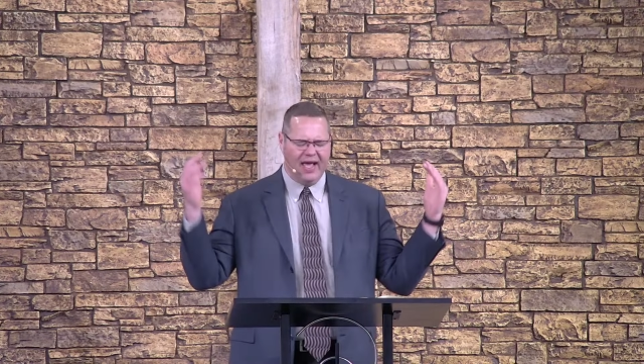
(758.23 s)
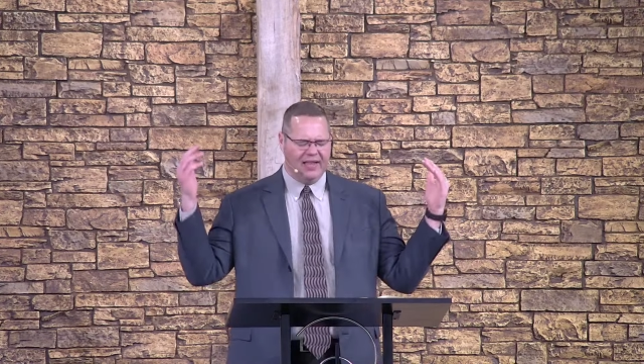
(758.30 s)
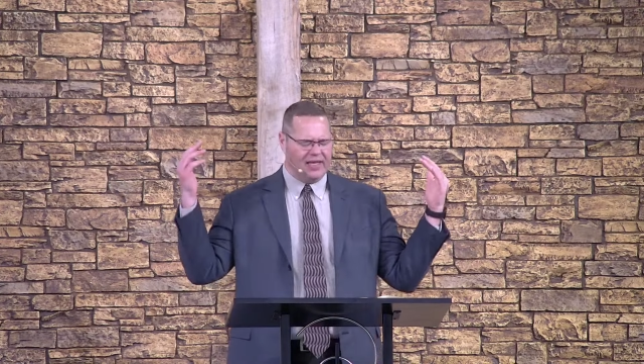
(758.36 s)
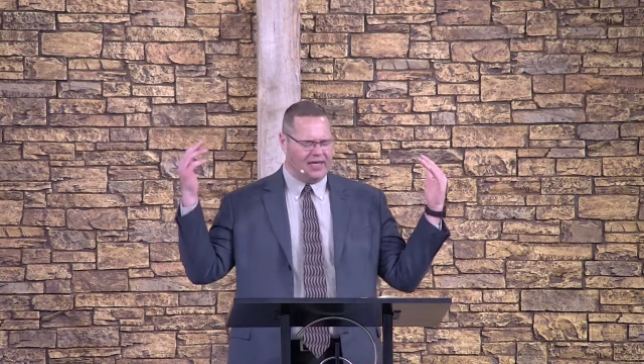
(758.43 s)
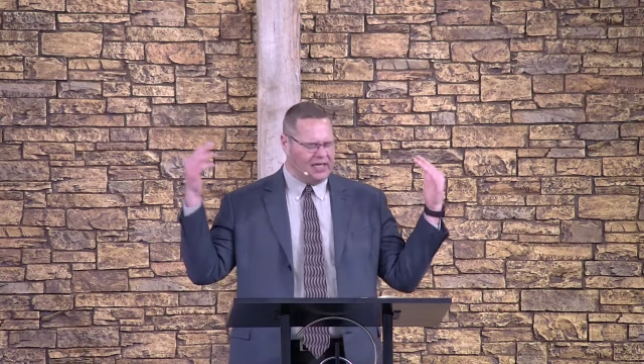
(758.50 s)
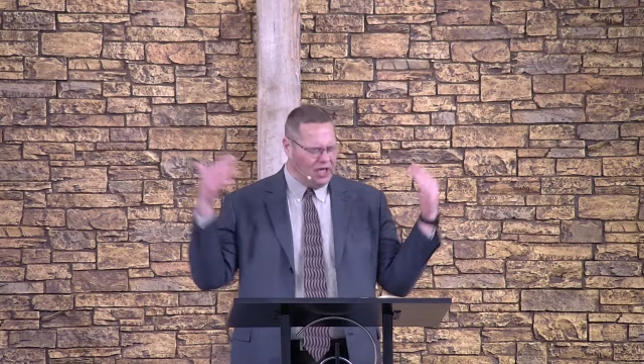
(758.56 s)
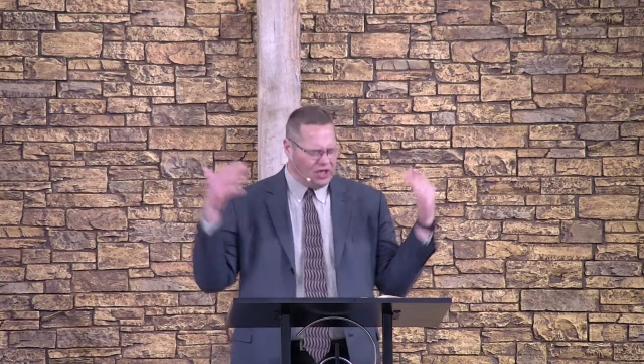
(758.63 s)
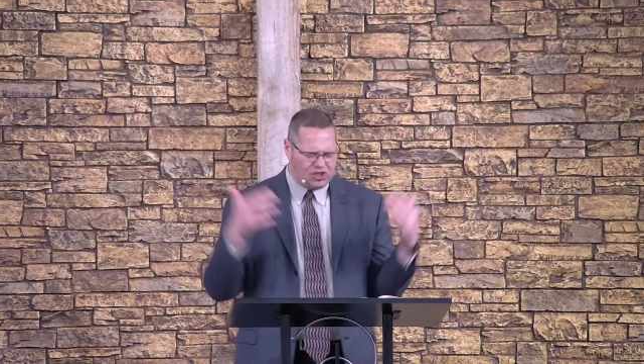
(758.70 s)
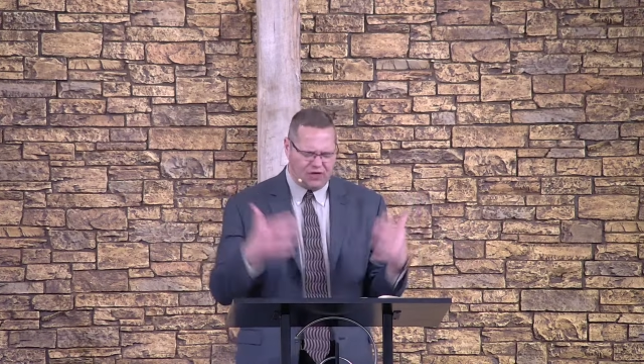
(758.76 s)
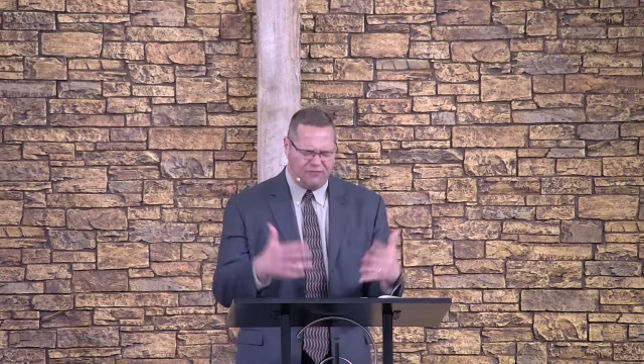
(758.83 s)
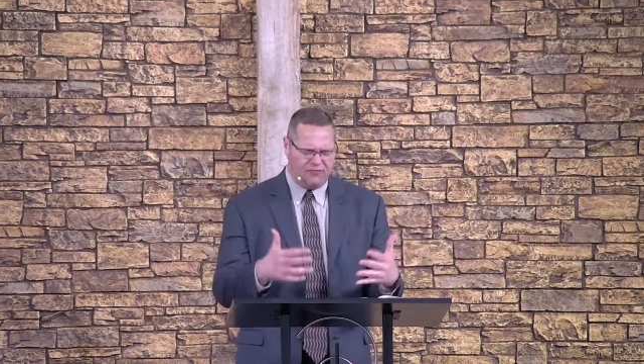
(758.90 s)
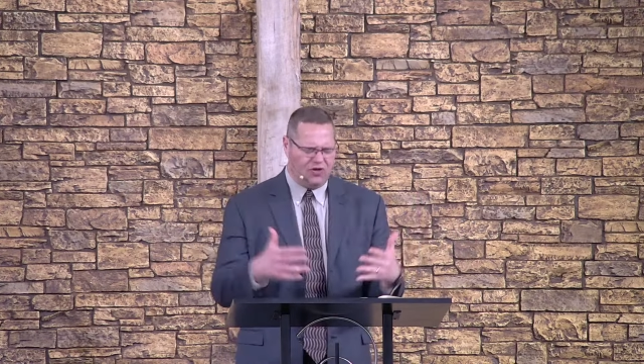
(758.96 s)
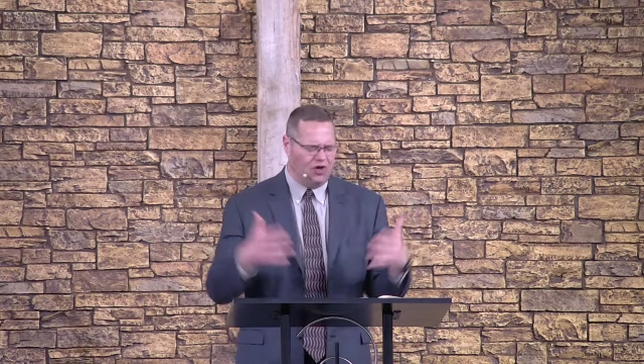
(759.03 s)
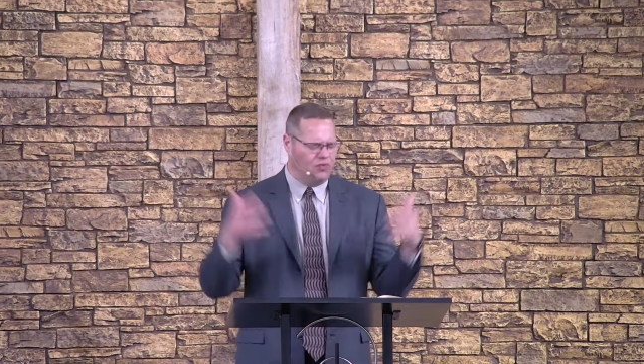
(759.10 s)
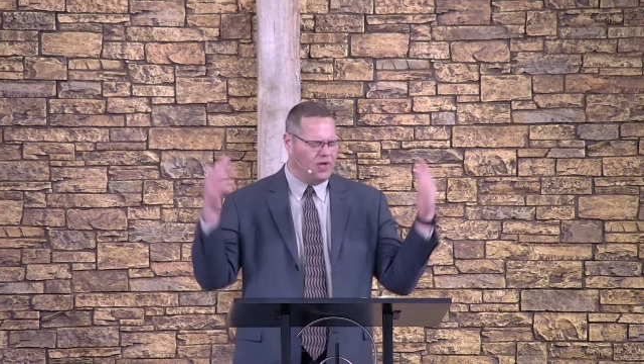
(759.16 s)
let each of
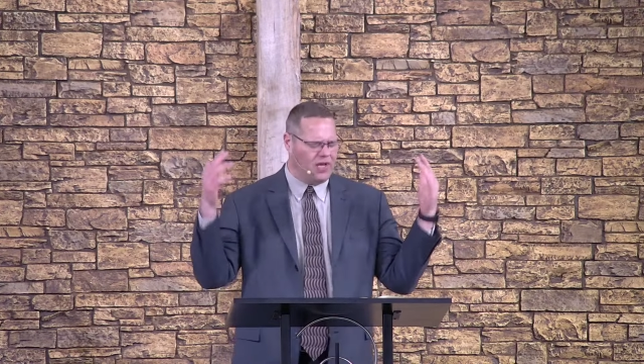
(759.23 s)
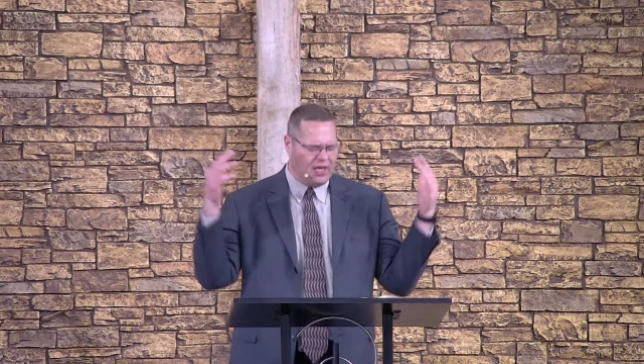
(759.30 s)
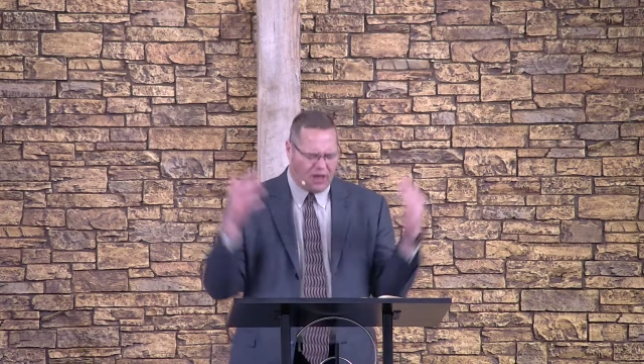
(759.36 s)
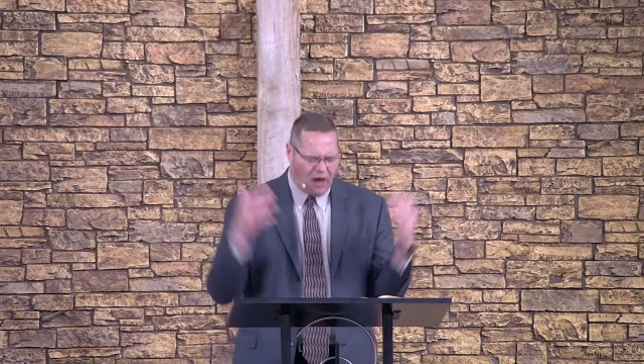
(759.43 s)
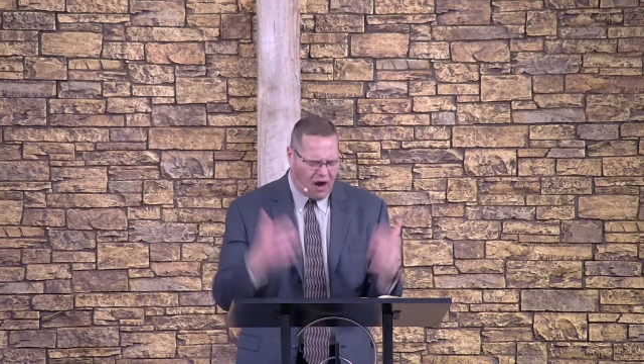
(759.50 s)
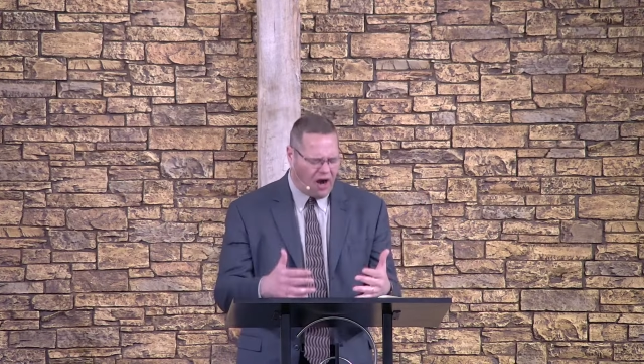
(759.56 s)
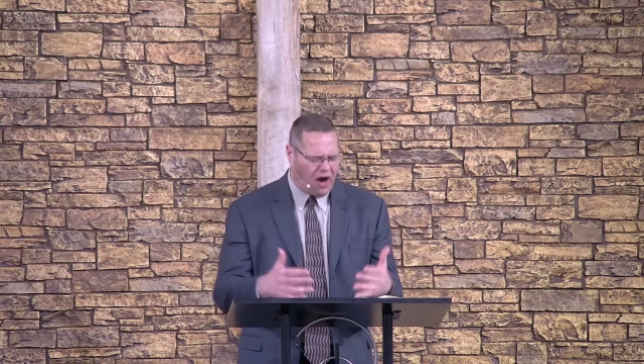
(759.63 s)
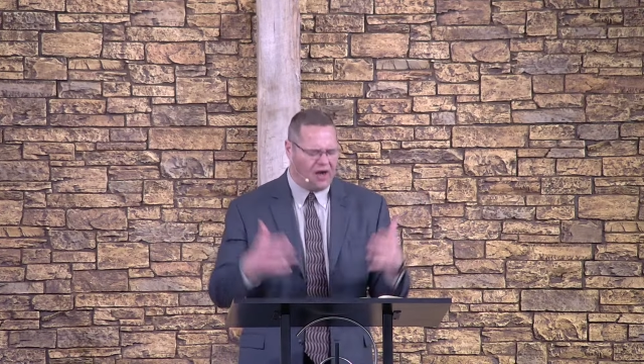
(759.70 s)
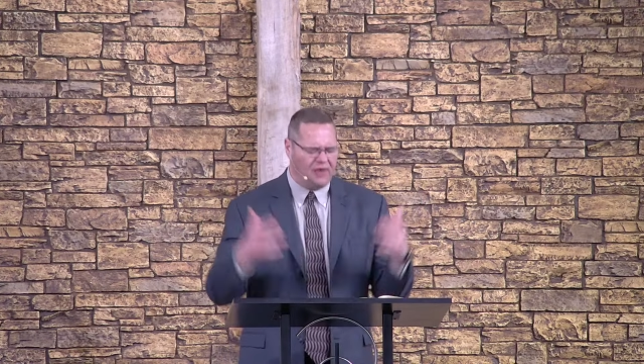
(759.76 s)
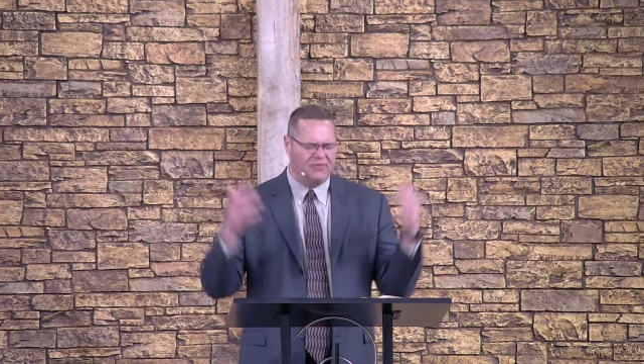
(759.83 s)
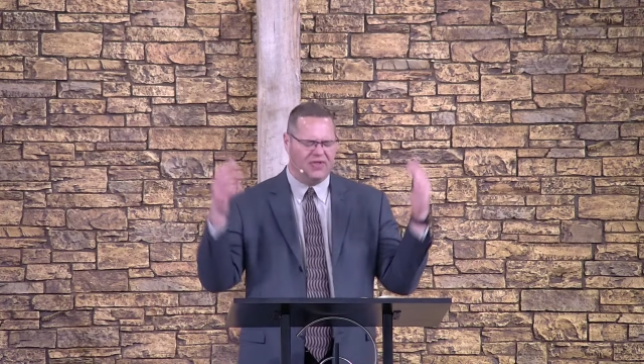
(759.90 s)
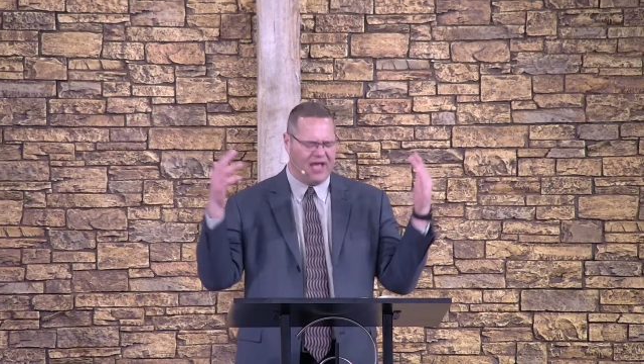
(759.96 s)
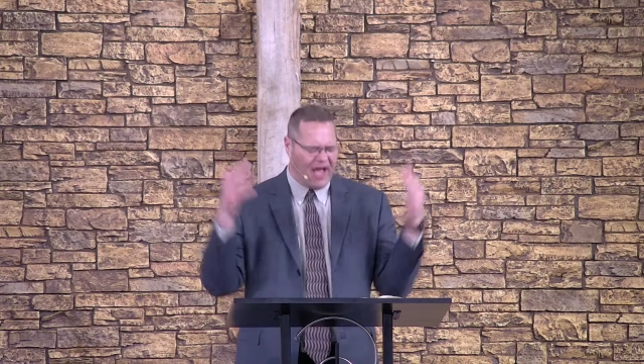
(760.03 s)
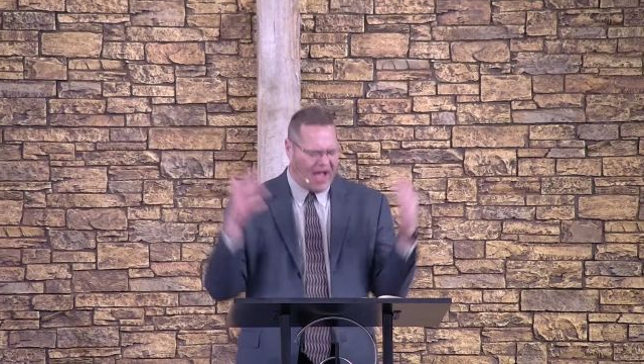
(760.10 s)
you regard the